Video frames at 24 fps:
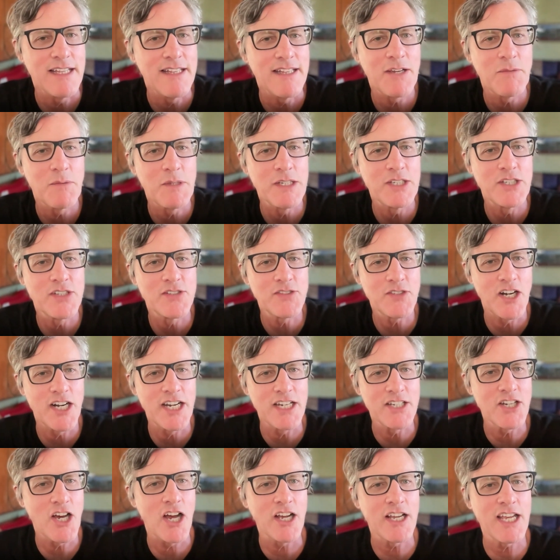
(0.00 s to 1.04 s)
Like, we just started
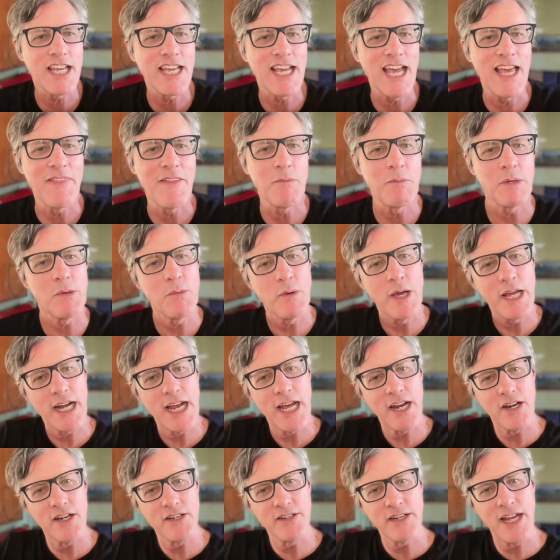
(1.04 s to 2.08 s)
talking, and then we went
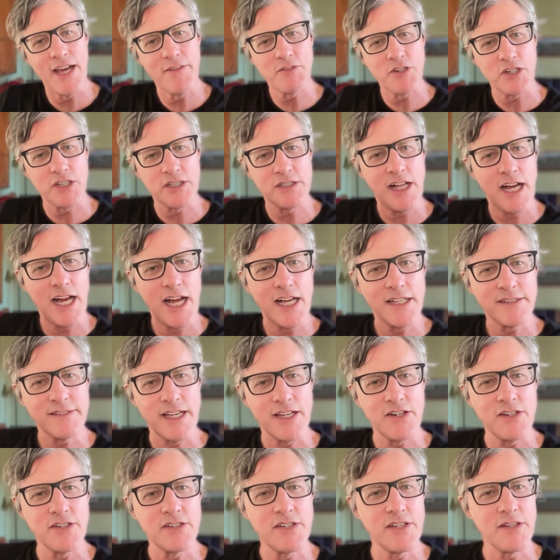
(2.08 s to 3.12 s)
out after class
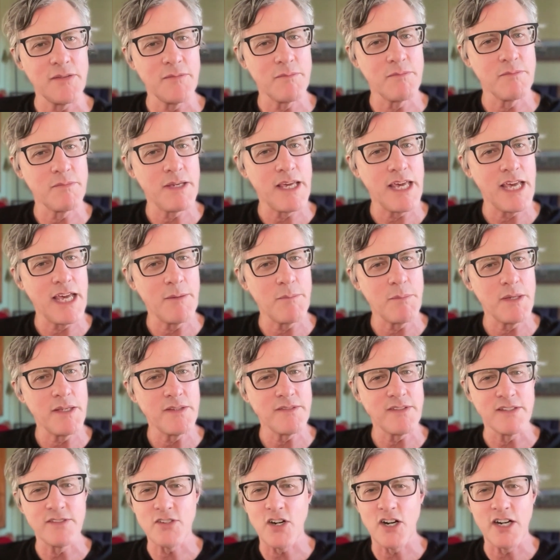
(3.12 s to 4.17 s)
out onto the campus
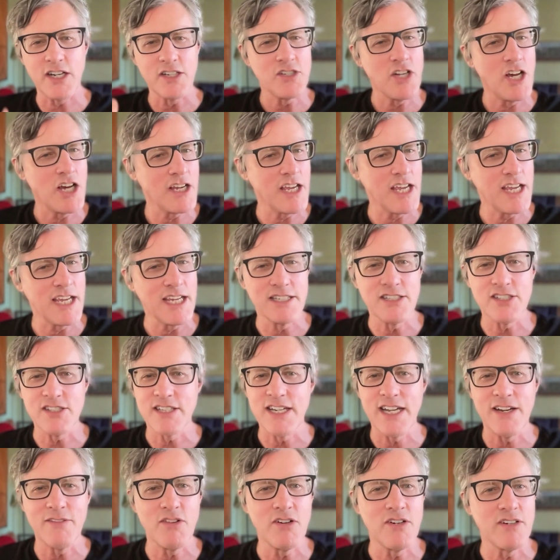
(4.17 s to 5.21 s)
and started talking, and just
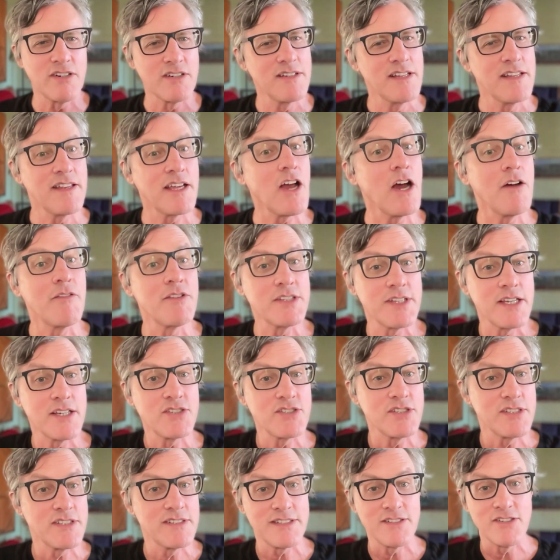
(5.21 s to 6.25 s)
never, the
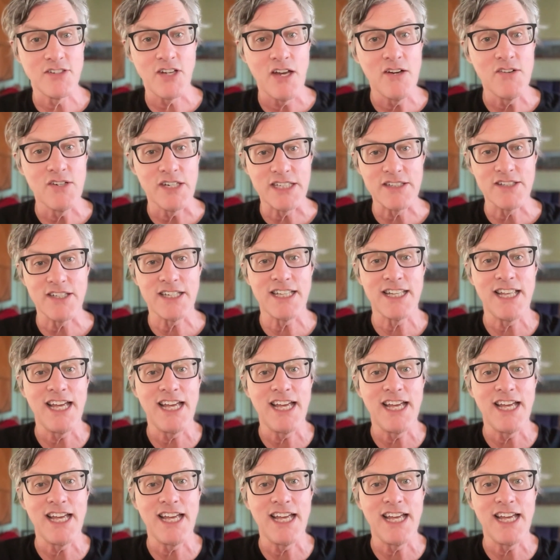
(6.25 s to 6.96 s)
conversation's still going. Look at that.